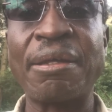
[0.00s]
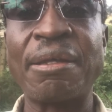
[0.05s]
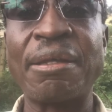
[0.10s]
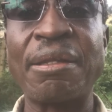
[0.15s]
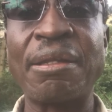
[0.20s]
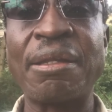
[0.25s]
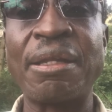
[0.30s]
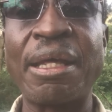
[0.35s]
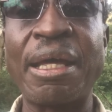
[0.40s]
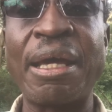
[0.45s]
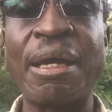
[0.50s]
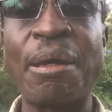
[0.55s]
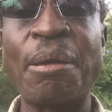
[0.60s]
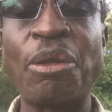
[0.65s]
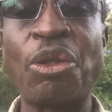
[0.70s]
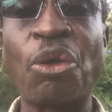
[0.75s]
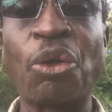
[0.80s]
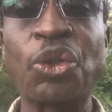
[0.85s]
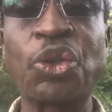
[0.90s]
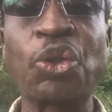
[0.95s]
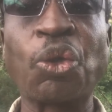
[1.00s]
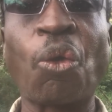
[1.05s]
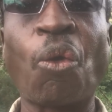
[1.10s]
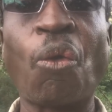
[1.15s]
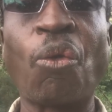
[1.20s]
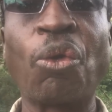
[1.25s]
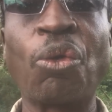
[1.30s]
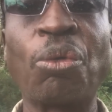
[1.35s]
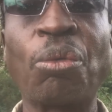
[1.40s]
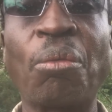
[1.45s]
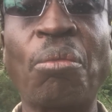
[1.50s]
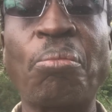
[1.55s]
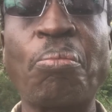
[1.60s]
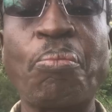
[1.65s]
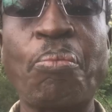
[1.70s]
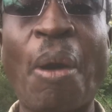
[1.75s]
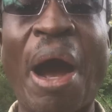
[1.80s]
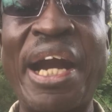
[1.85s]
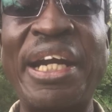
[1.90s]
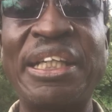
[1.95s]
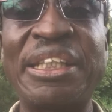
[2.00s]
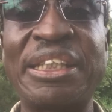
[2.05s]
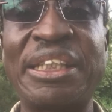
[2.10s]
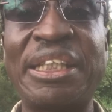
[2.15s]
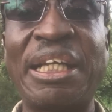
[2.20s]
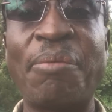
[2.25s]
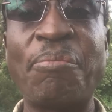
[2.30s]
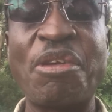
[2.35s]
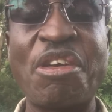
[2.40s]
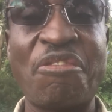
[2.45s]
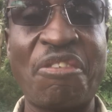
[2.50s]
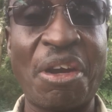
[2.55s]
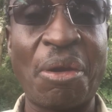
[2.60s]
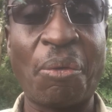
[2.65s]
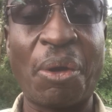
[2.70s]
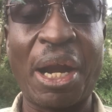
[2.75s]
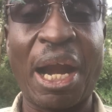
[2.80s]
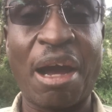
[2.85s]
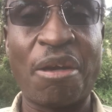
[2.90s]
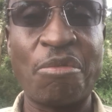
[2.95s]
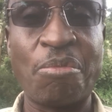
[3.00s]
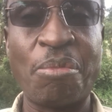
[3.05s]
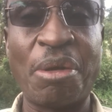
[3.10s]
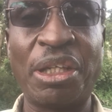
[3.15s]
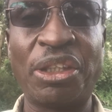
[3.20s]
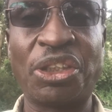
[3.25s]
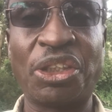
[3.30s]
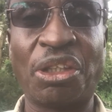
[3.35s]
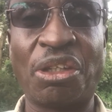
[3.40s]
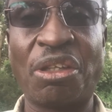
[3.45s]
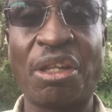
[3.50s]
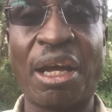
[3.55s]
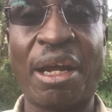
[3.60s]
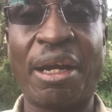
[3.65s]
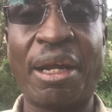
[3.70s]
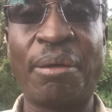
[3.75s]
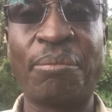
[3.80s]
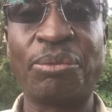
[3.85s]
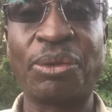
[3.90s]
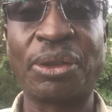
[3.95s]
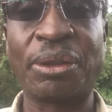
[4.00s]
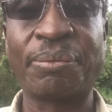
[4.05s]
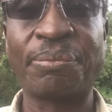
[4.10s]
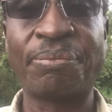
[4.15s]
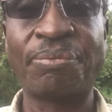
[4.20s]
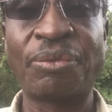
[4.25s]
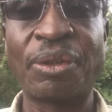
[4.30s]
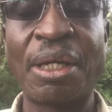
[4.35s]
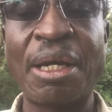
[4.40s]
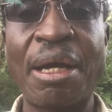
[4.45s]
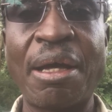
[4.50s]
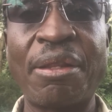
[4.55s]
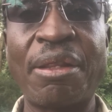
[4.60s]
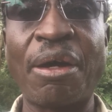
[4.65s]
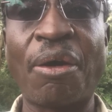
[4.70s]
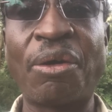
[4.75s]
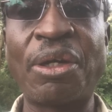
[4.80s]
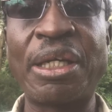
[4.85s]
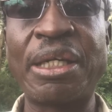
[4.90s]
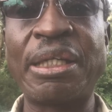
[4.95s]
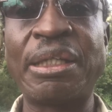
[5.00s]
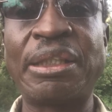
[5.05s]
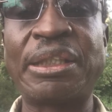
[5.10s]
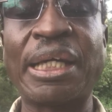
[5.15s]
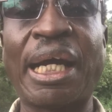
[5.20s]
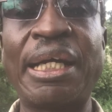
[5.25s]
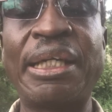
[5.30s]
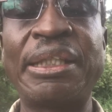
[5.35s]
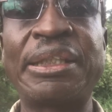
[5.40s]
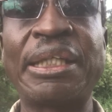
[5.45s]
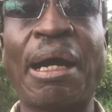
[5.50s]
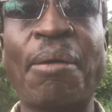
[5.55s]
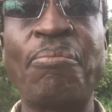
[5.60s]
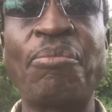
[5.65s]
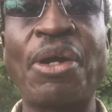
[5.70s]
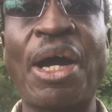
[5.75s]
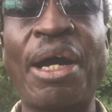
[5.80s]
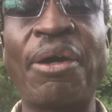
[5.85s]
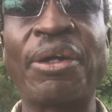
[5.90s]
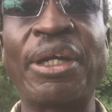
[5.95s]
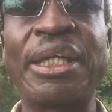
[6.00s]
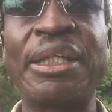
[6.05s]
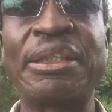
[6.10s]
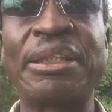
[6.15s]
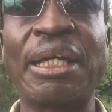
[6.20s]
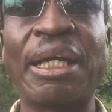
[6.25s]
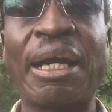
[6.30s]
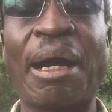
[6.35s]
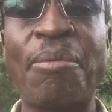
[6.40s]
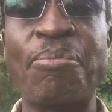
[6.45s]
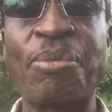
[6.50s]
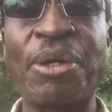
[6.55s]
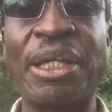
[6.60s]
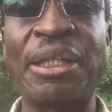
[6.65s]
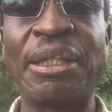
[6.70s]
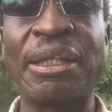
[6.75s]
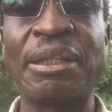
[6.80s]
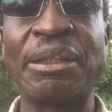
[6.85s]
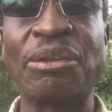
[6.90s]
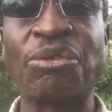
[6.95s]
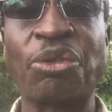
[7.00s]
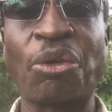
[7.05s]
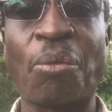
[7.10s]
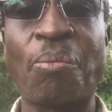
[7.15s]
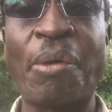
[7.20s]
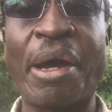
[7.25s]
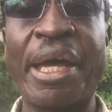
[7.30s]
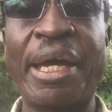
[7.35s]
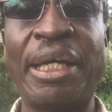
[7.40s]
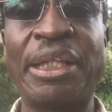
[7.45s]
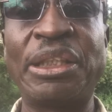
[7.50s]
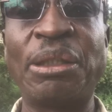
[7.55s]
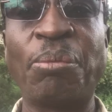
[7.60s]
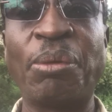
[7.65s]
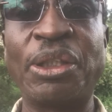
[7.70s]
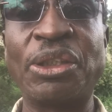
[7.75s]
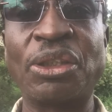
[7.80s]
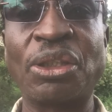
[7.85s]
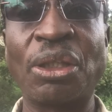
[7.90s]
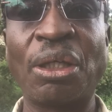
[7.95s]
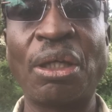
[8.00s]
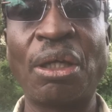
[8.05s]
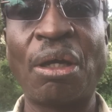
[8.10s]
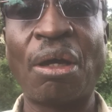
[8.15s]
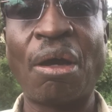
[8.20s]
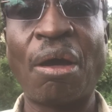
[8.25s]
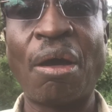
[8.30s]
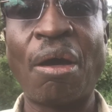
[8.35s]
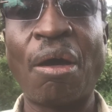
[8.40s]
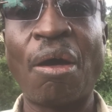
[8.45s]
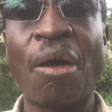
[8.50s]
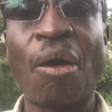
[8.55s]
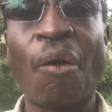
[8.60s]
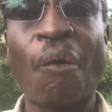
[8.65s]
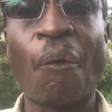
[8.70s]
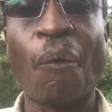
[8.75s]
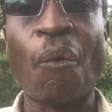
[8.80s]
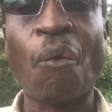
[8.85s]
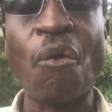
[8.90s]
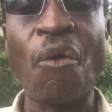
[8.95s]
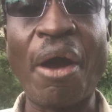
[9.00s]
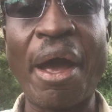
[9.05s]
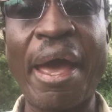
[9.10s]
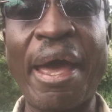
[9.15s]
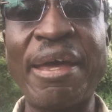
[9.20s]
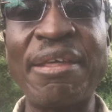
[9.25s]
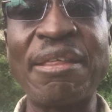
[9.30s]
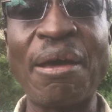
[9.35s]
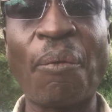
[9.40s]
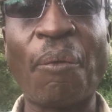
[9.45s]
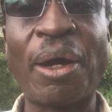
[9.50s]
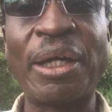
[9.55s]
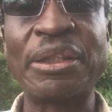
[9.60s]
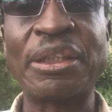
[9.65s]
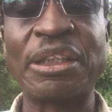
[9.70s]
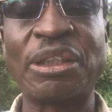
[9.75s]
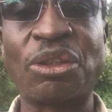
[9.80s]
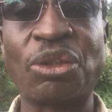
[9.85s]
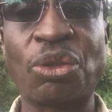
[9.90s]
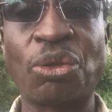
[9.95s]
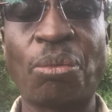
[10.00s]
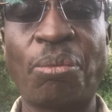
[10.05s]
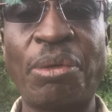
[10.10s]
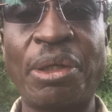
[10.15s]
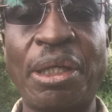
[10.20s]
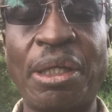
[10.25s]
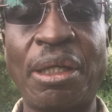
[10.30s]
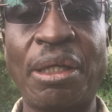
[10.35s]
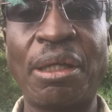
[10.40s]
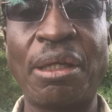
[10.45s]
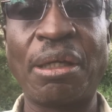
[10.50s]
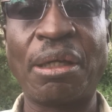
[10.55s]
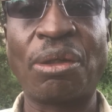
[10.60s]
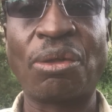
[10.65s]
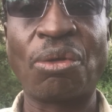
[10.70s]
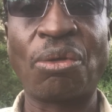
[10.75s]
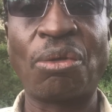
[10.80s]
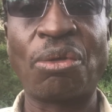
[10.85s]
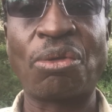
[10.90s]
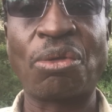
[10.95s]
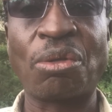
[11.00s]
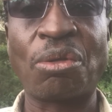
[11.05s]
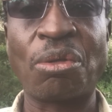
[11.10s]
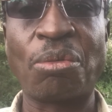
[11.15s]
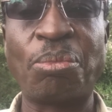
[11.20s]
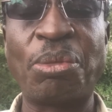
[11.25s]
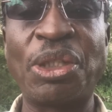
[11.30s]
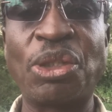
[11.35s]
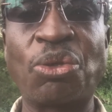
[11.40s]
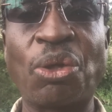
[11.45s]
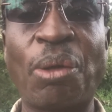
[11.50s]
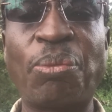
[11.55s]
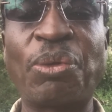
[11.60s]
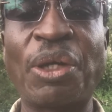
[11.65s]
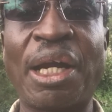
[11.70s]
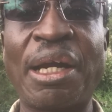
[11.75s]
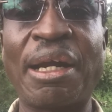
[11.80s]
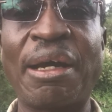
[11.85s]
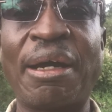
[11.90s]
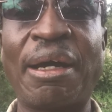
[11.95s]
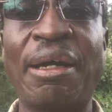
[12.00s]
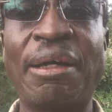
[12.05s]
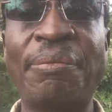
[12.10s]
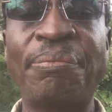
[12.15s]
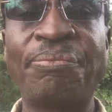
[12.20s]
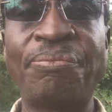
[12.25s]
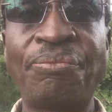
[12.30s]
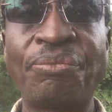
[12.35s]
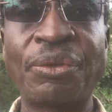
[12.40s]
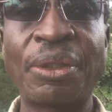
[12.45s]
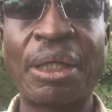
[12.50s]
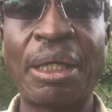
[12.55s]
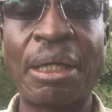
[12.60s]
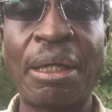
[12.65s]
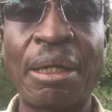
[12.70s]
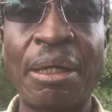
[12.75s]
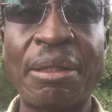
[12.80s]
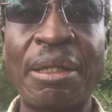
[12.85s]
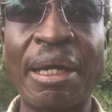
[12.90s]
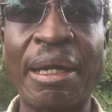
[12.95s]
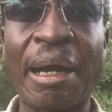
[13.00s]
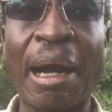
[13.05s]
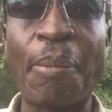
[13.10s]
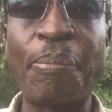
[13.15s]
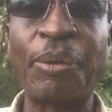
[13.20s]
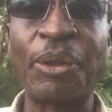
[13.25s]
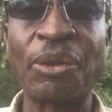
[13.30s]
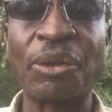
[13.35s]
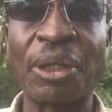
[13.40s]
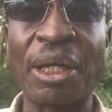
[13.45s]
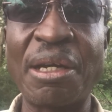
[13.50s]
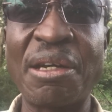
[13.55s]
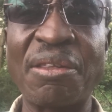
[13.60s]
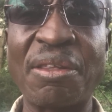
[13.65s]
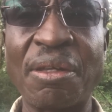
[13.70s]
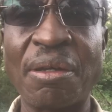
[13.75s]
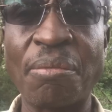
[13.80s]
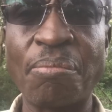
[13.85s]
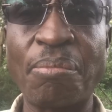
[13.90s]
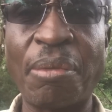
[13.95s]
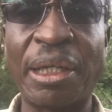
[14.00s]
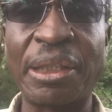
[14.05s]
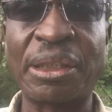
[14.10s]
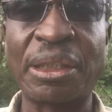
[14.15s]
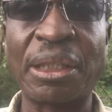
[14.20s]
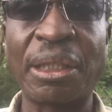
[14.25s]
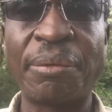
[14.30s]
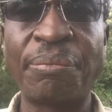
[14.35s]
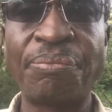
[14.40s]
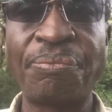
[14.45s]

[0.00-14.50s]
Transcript: those who punished them, even when I've mentioned their names. The only challenge I'm getting is from my age mates, who either wanted to be swept under the carpet or anything, but